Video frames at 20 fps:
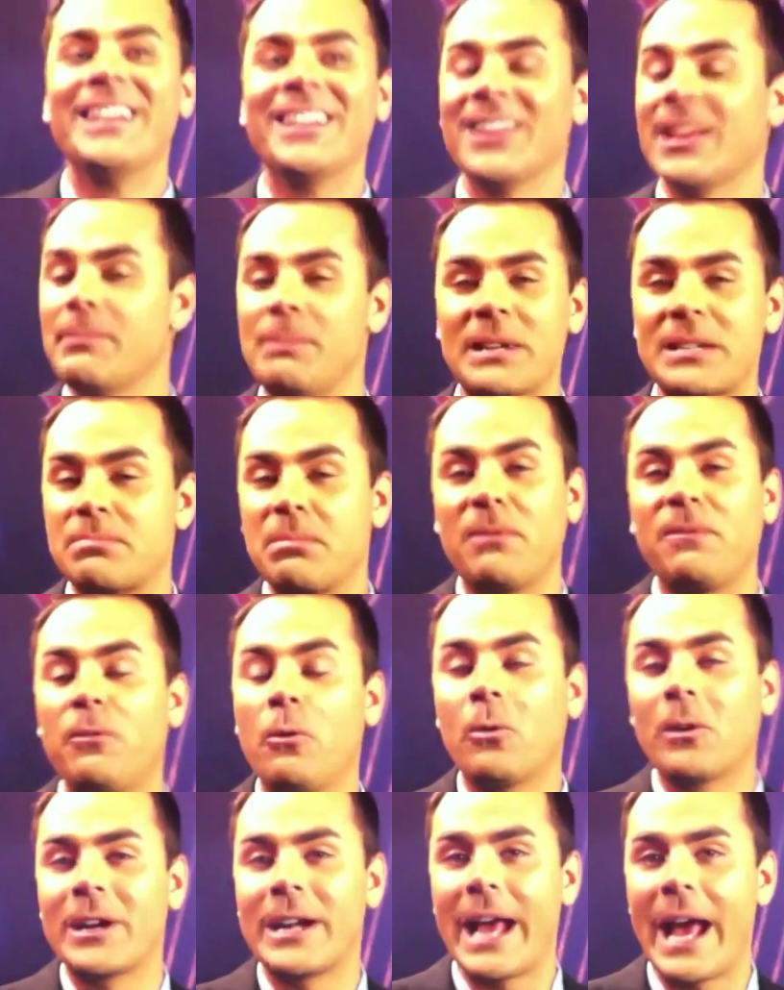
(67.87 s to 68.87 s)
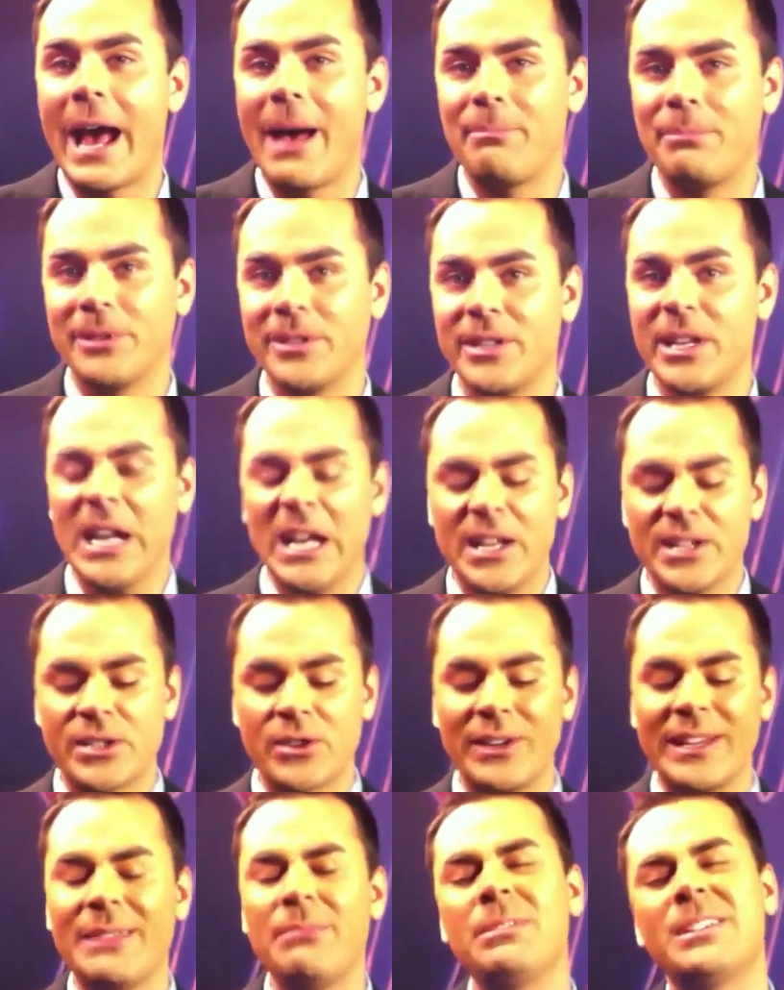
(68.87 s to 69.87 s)
the Olympics before it happened.
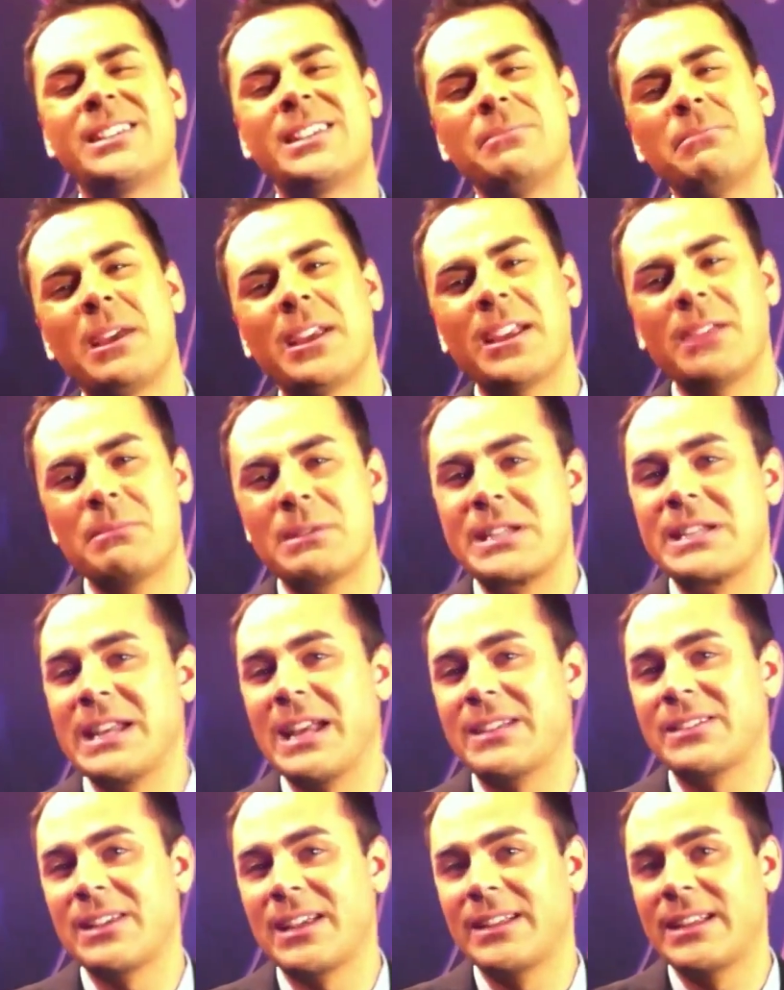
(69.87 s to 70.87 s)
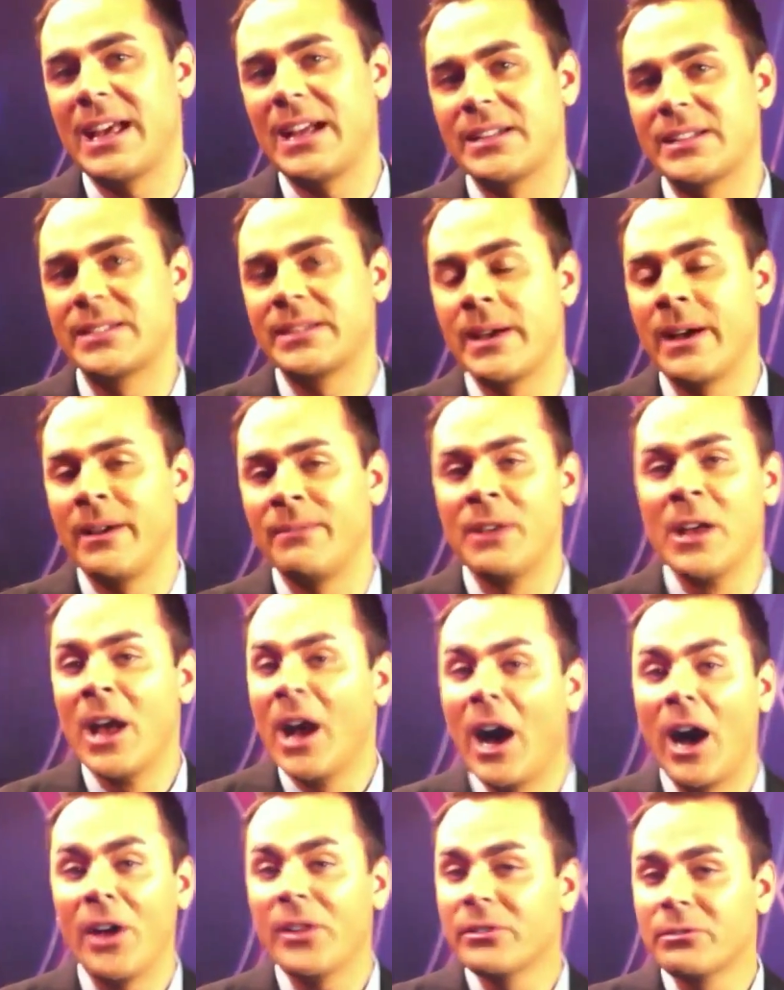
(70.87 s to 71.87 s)
So NBC making mistakes like that is tough.
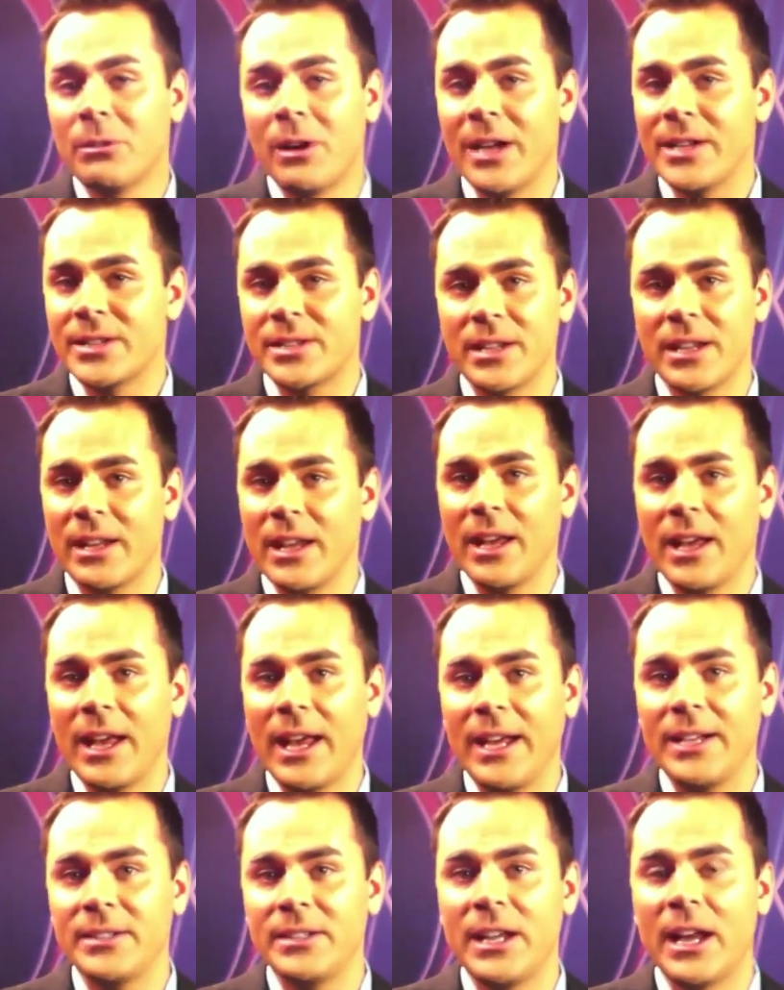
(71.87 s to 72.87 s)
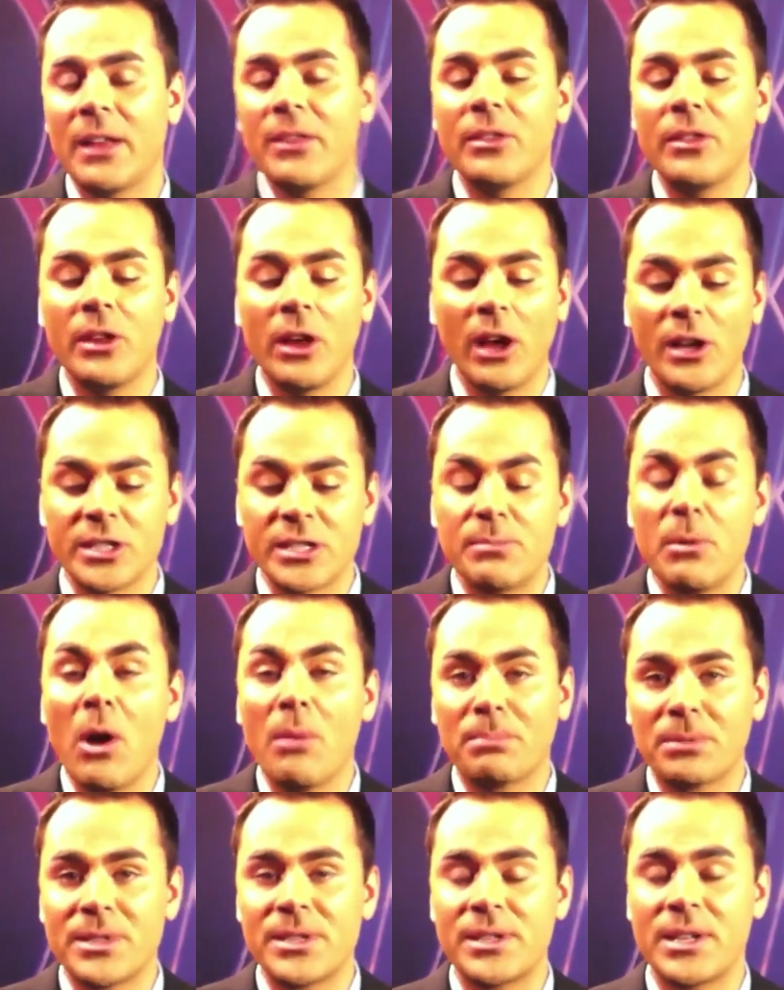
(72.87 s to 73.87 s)
Otherwise, Hayden, yeah, a
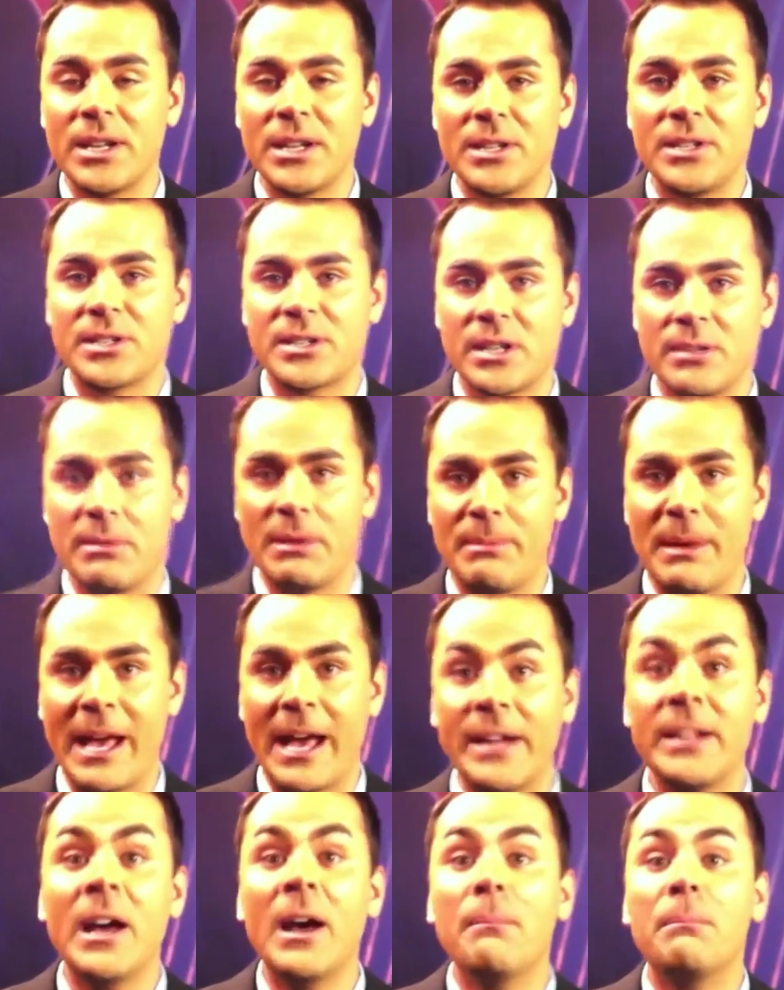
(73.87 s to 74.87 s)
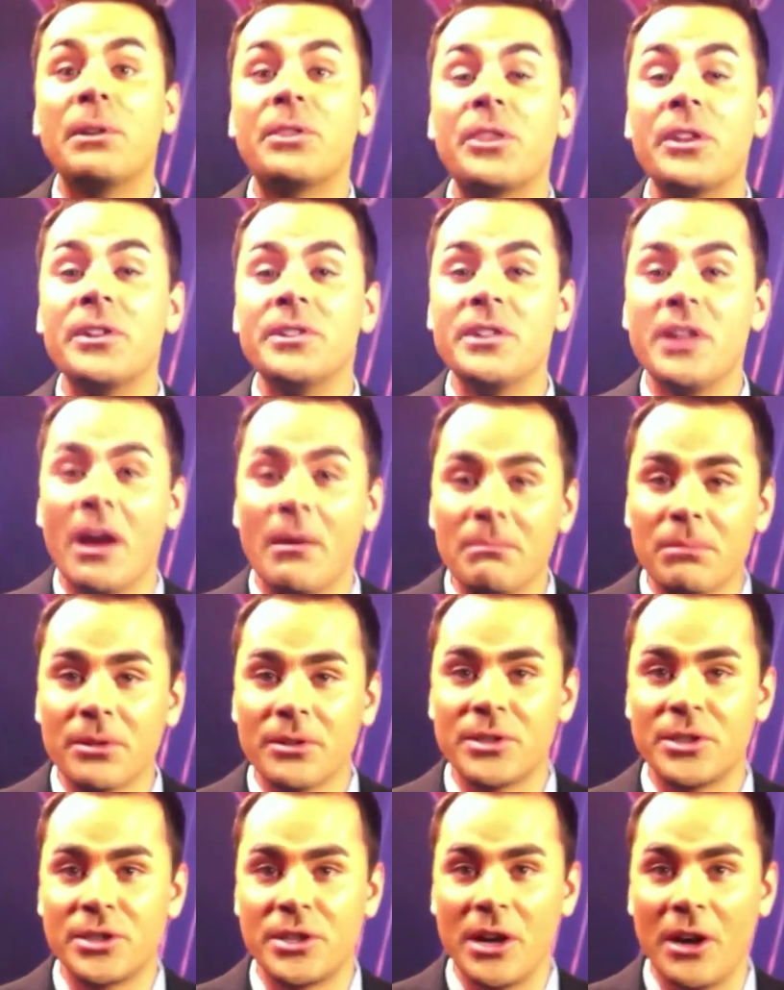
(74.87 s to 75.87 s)
small percentage is going to be mad, but the
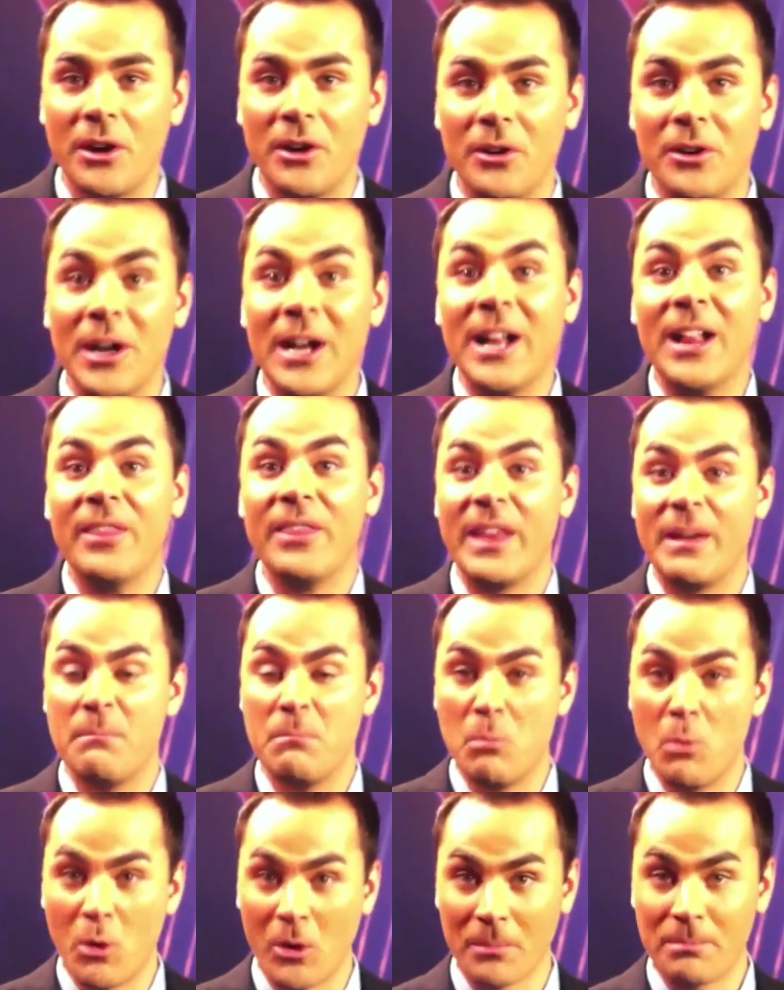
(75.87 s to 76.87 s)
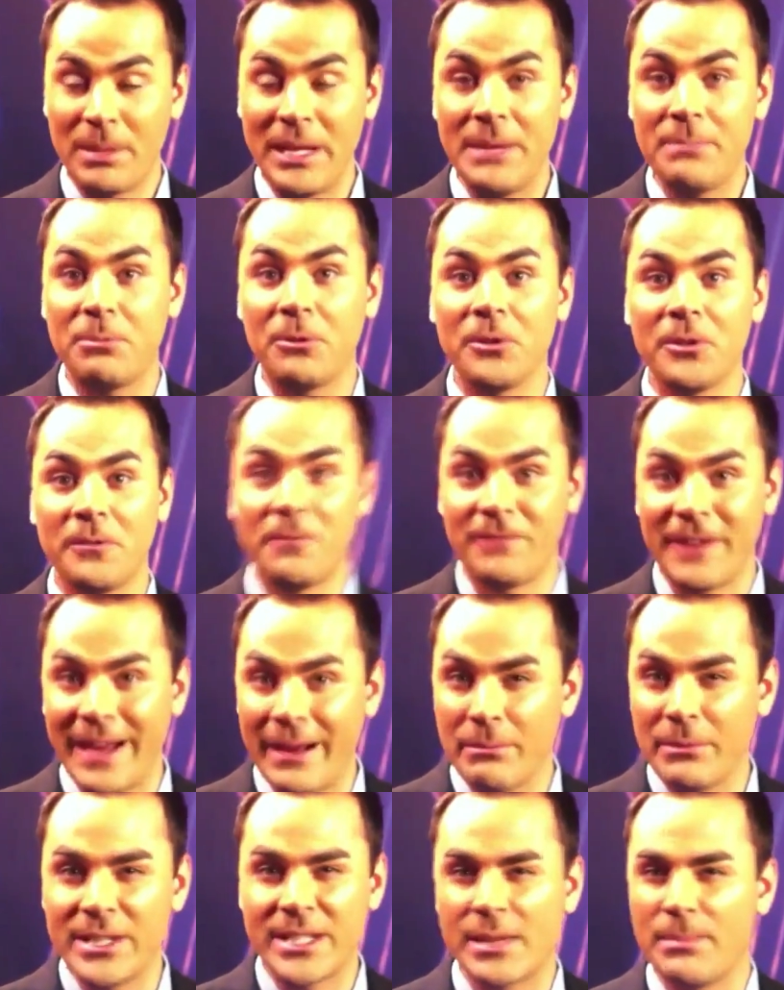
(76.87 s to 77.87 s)
numbers show that more people, the
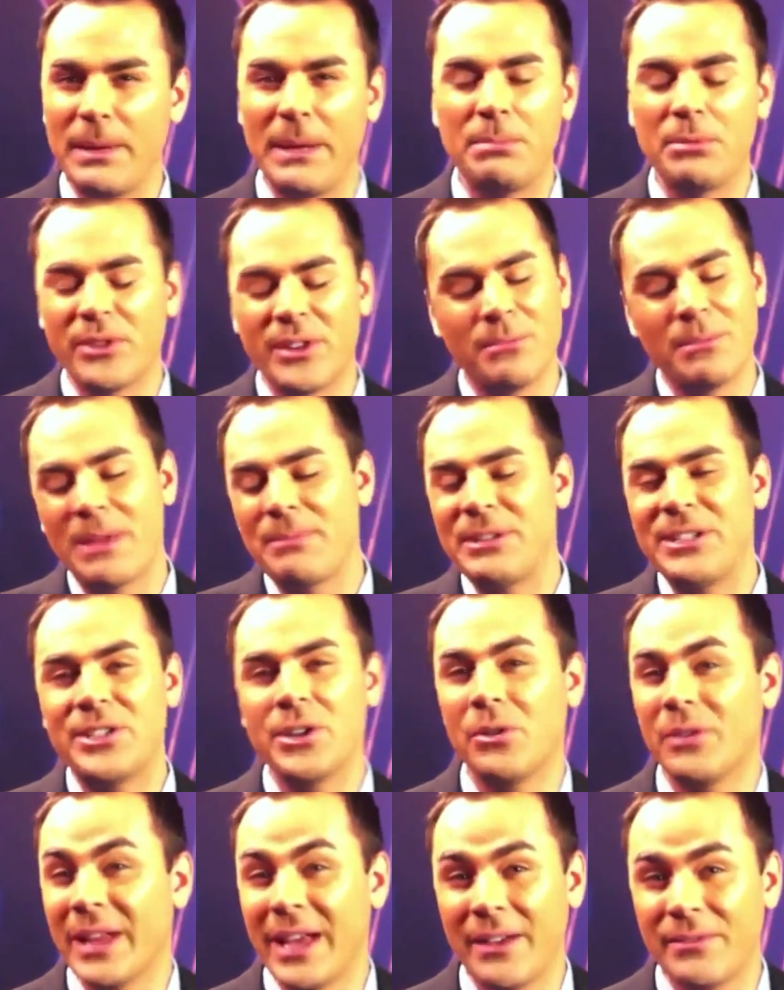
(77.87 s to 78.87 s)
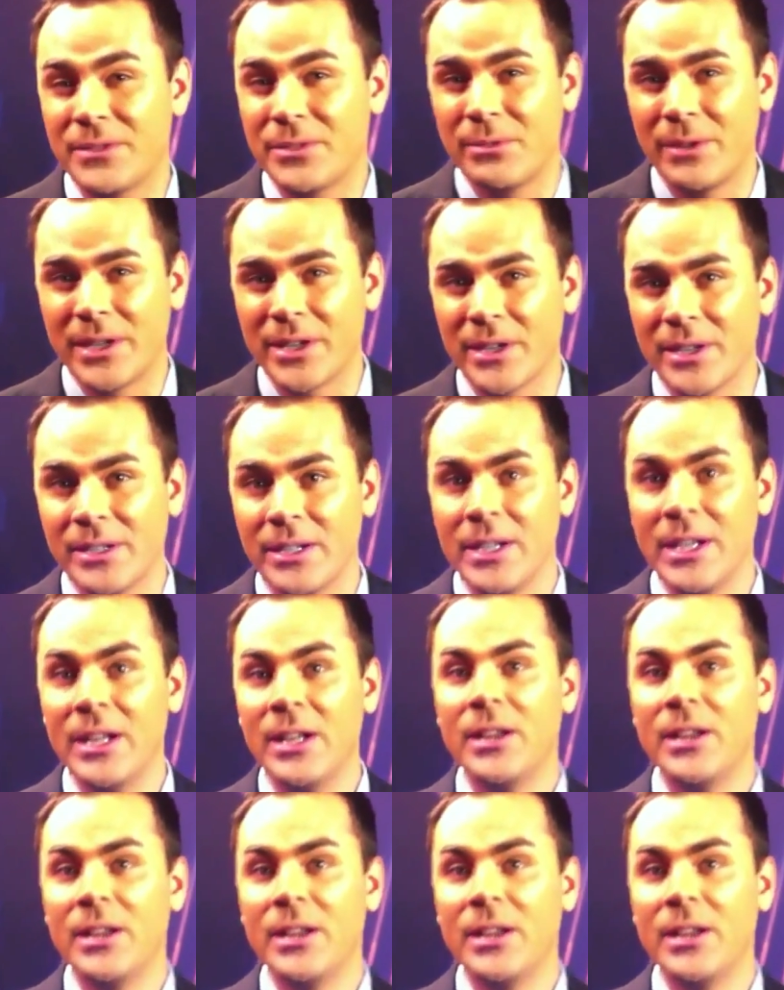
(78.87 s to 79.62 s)
families, the people that maybe don't have Twitter,